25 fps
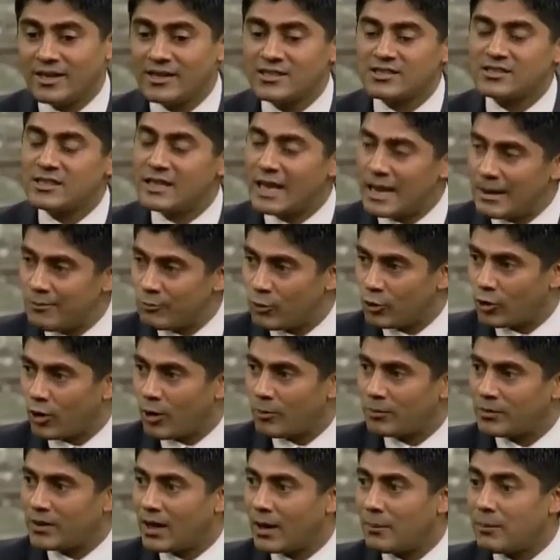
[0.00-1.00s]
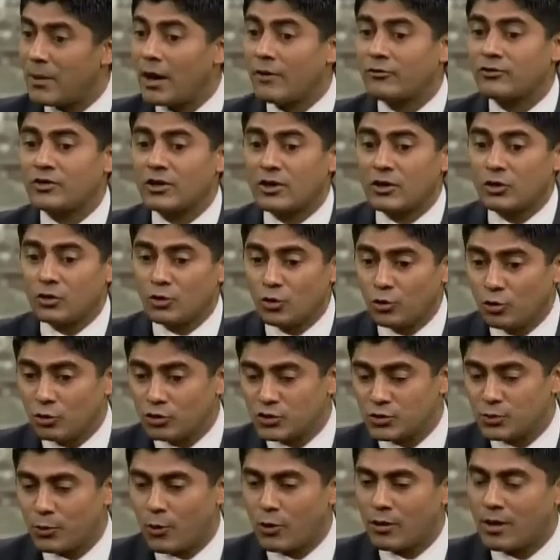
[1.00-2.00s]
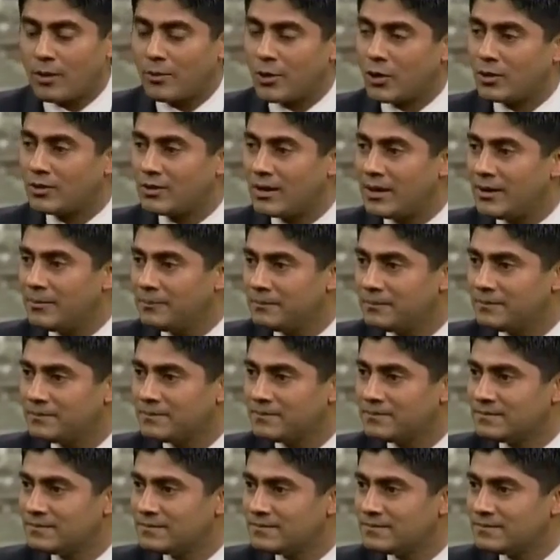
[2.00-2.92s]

his name cropped up, after you spoke about him?